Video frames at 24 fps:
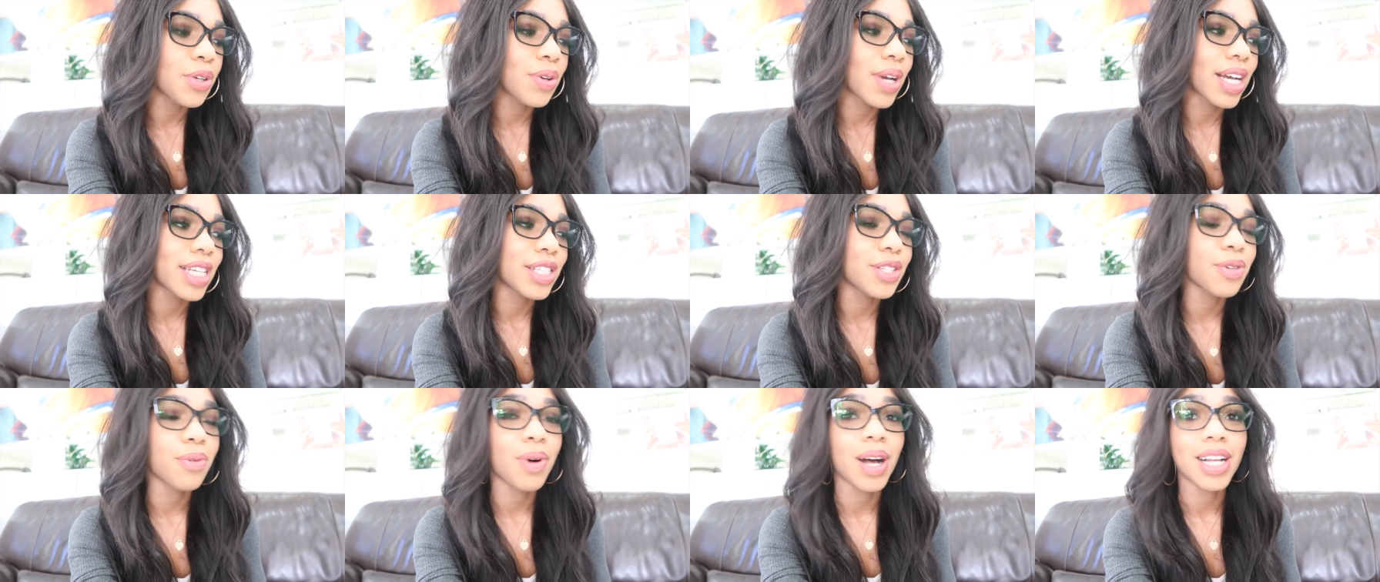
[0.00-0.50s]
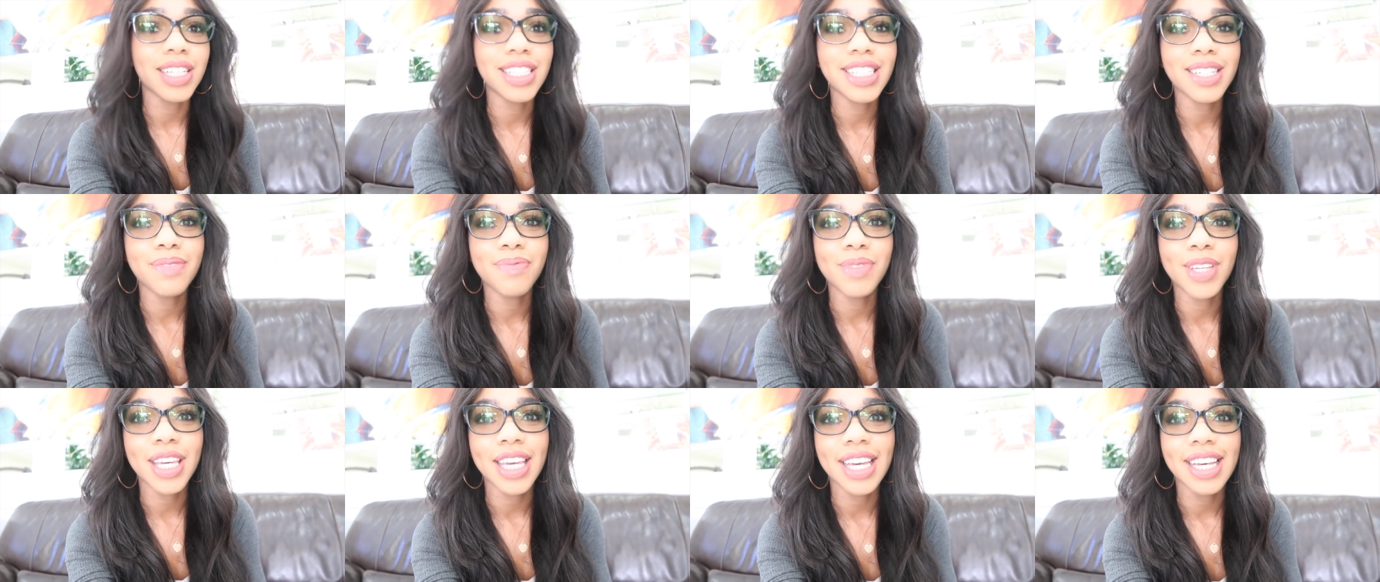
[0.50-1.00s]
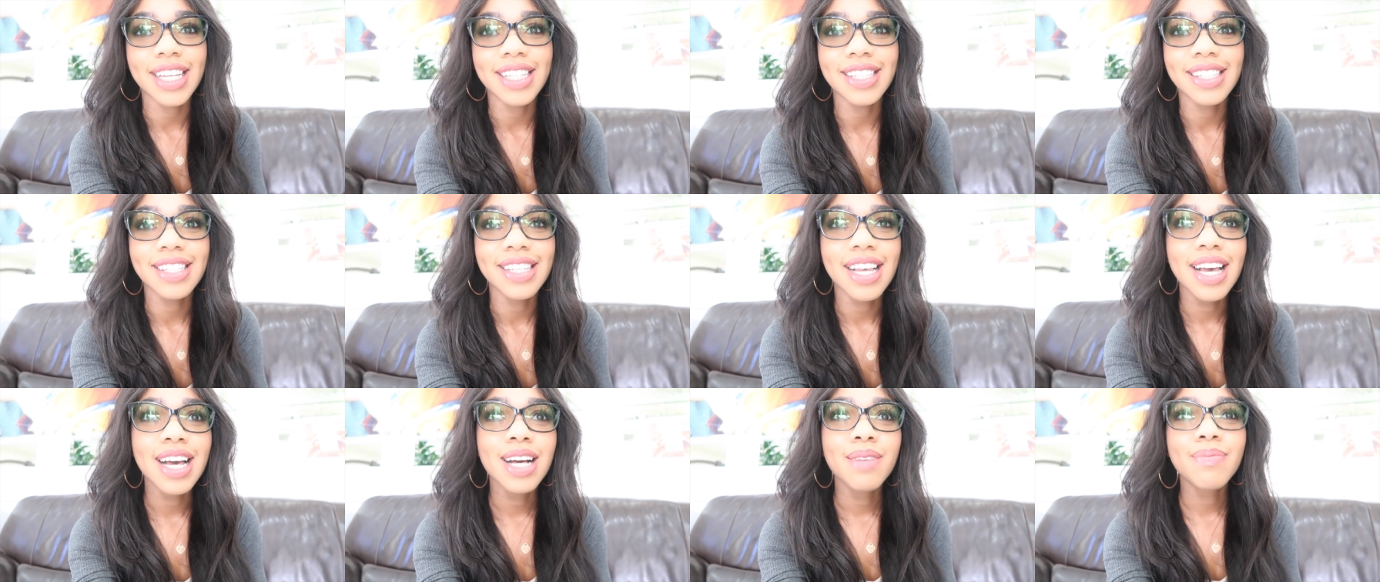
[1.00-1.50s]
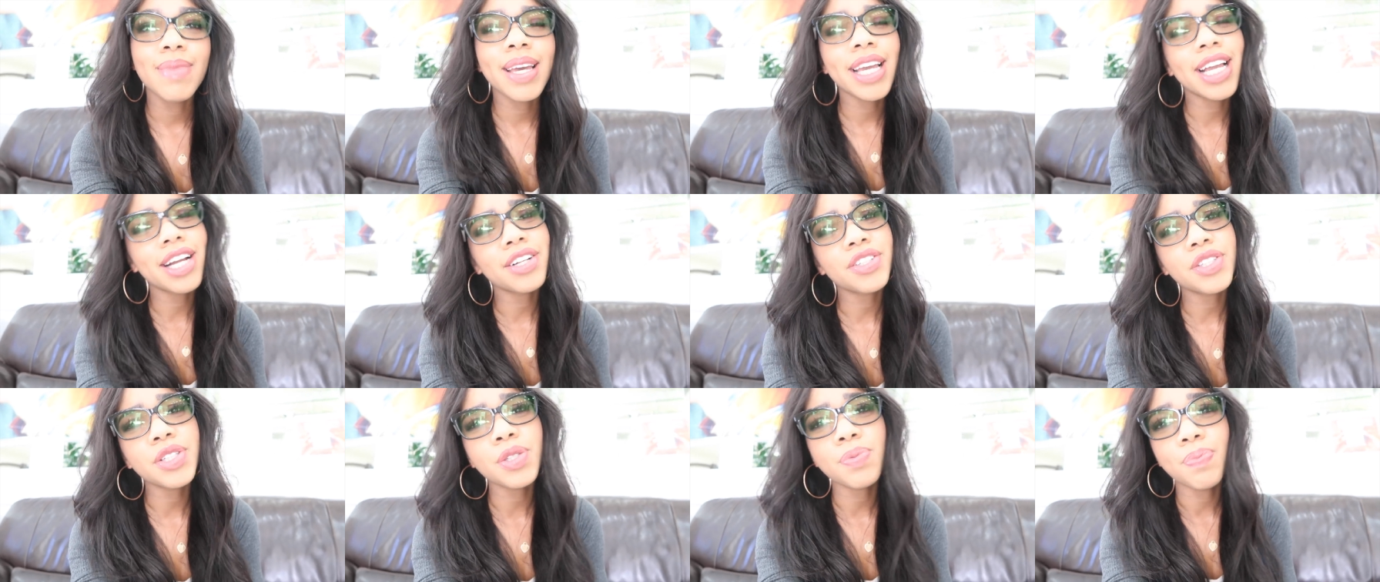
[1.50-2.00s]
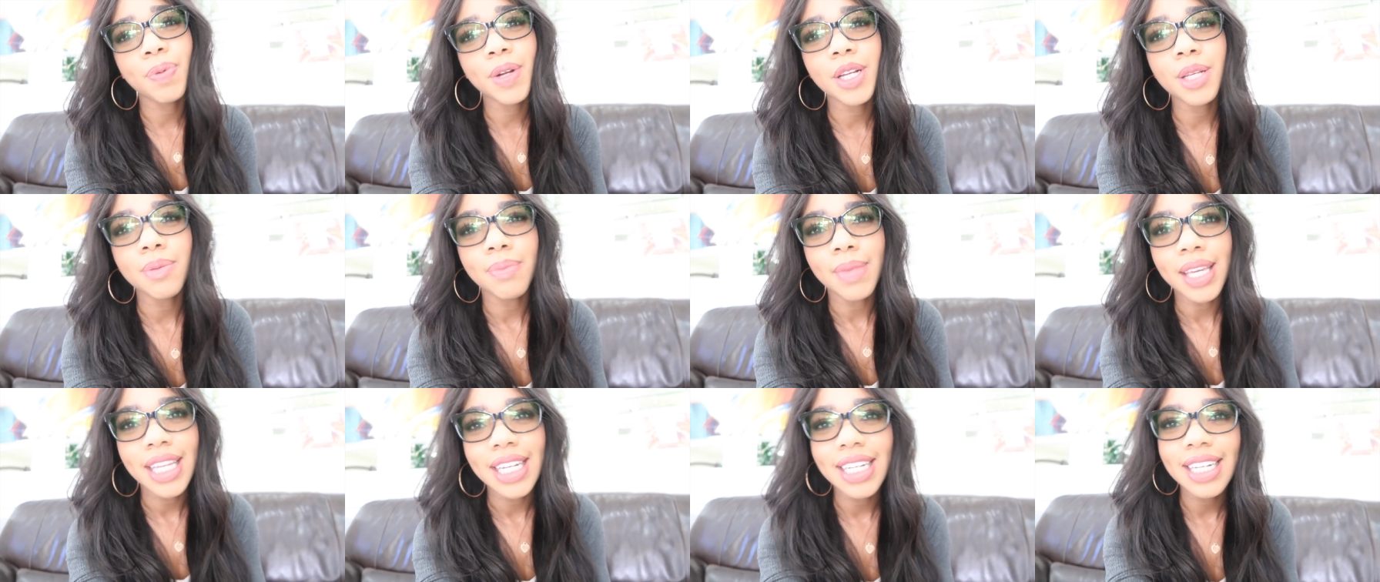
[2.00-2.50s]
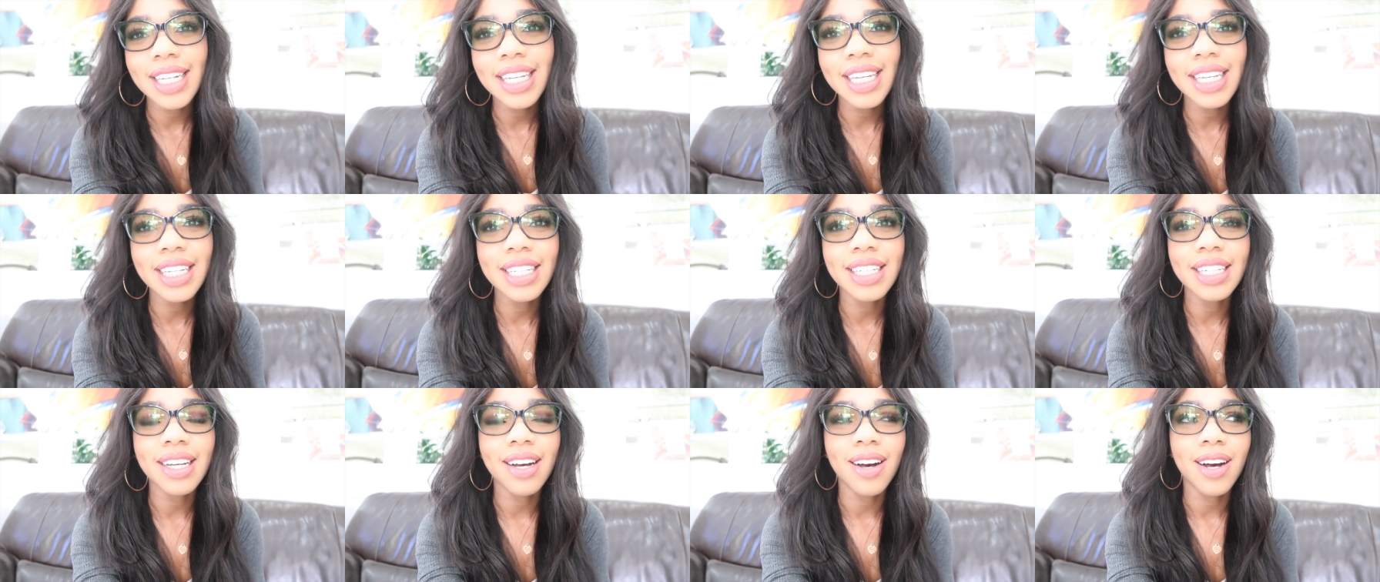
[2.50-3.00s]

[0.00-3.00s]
you guys to watch it because my character just pretty mean in it.